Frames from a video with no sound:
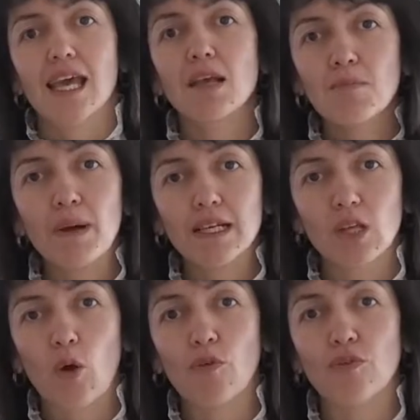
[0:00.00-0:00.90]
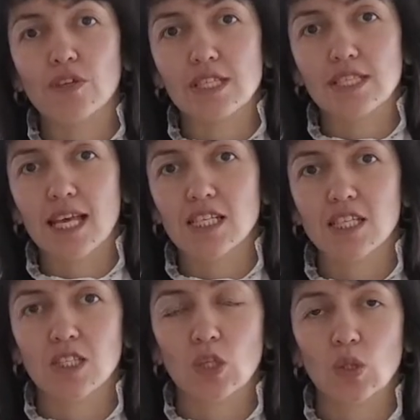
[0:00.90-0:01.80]
impact of
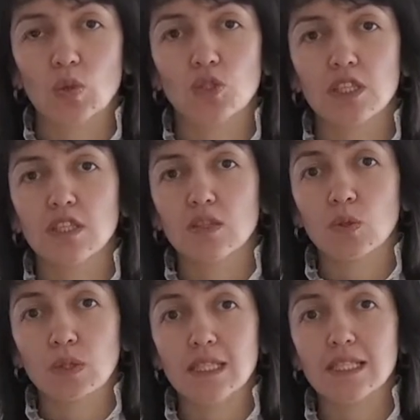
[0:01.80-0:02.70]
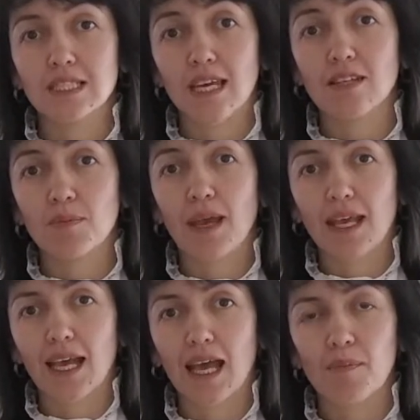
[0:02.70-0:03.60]
recession to this gender pay
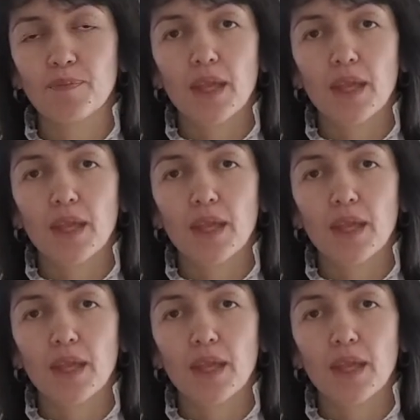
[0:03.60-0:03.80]
gap.